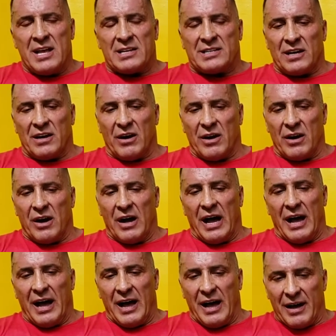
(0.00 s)
So
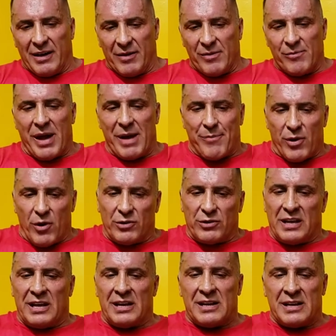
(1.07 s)
uh, my
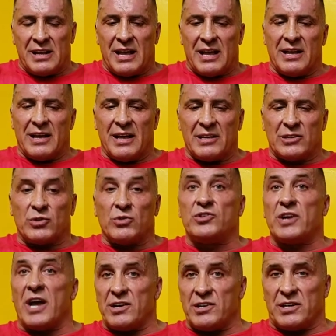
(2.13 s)
protein
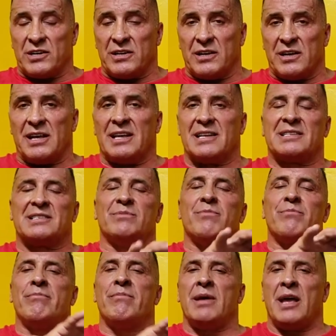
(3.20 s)
suggestion is
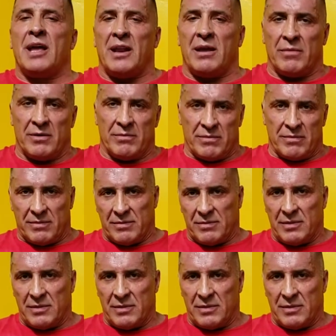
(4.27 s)
minimum